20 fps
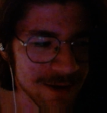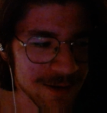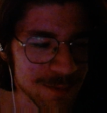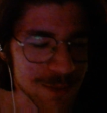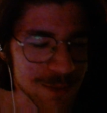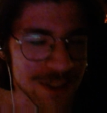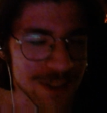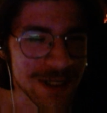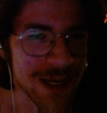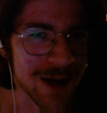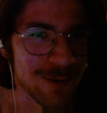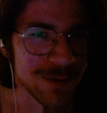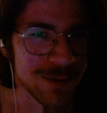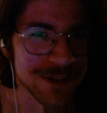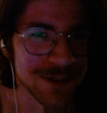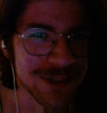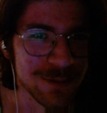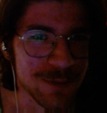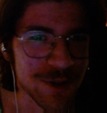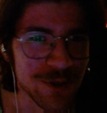But yeah,
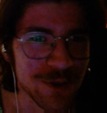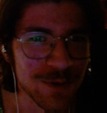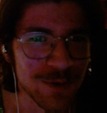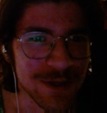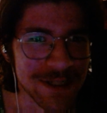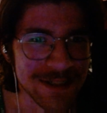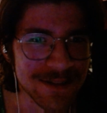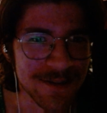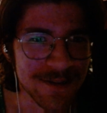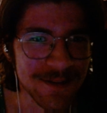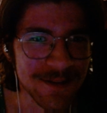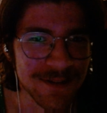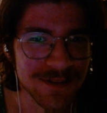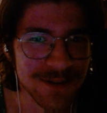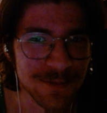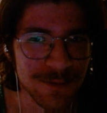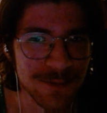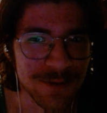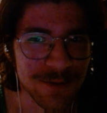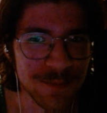what's up with you guys? Nothing's
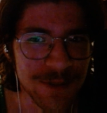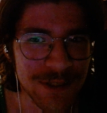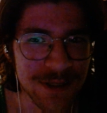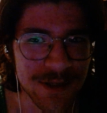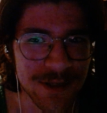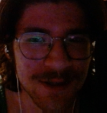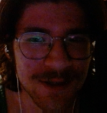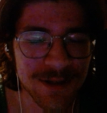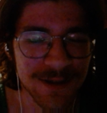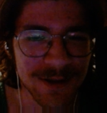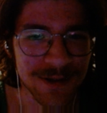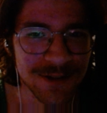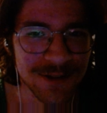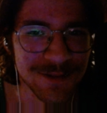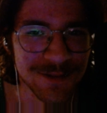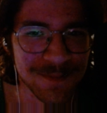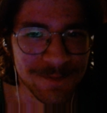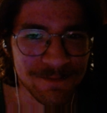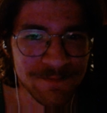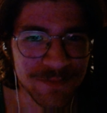up with me.
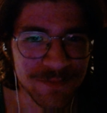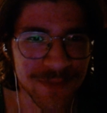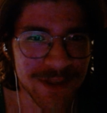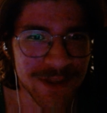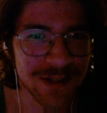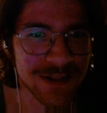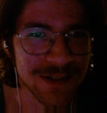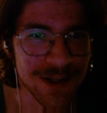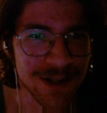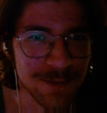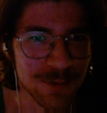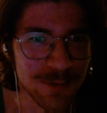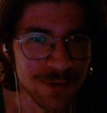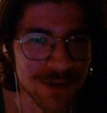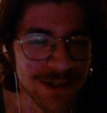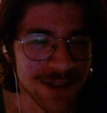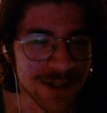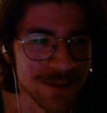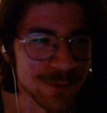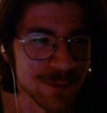Same old,
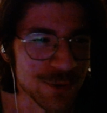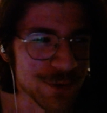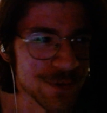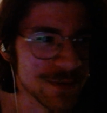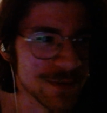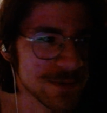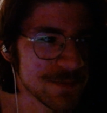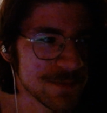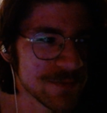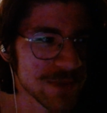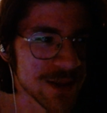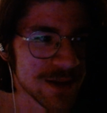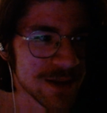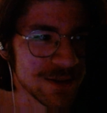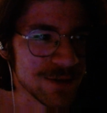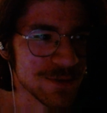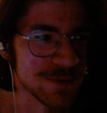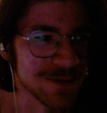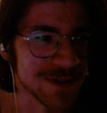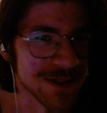
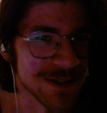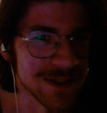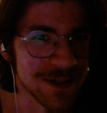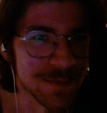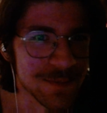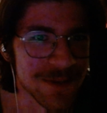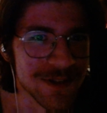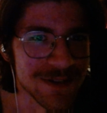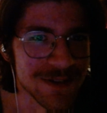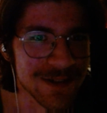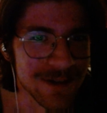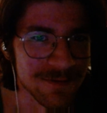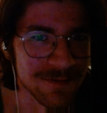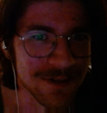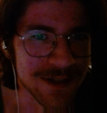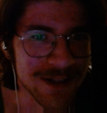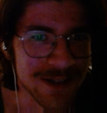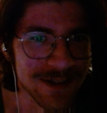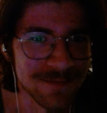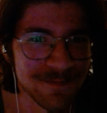doing the same thing every
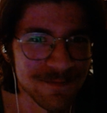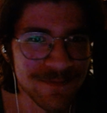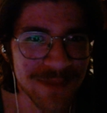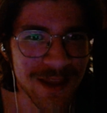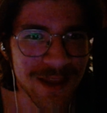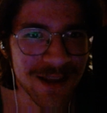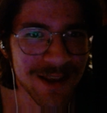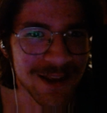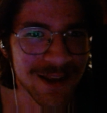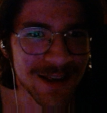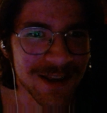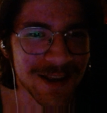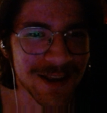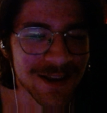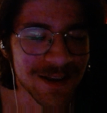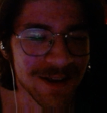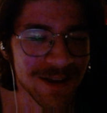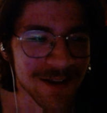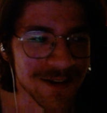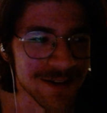day.
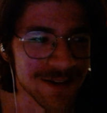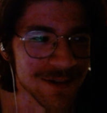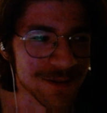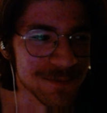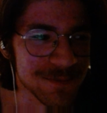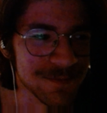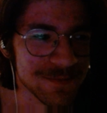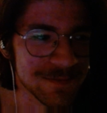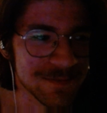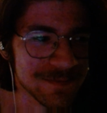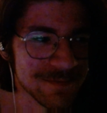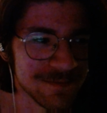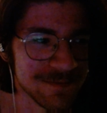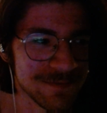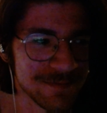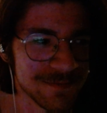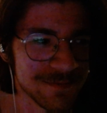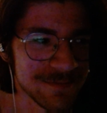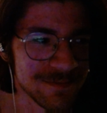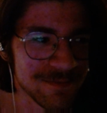
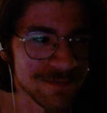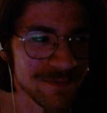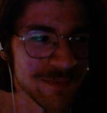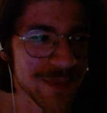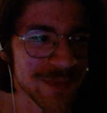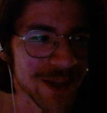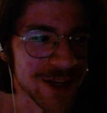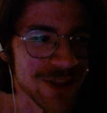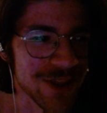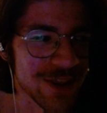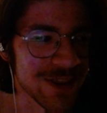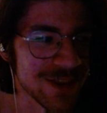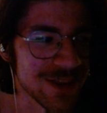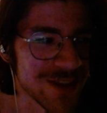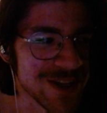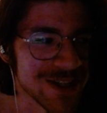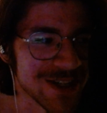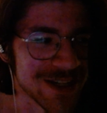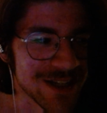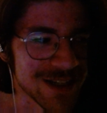I
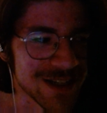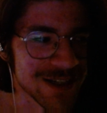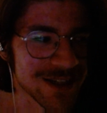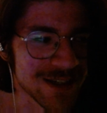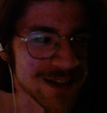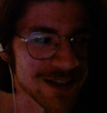think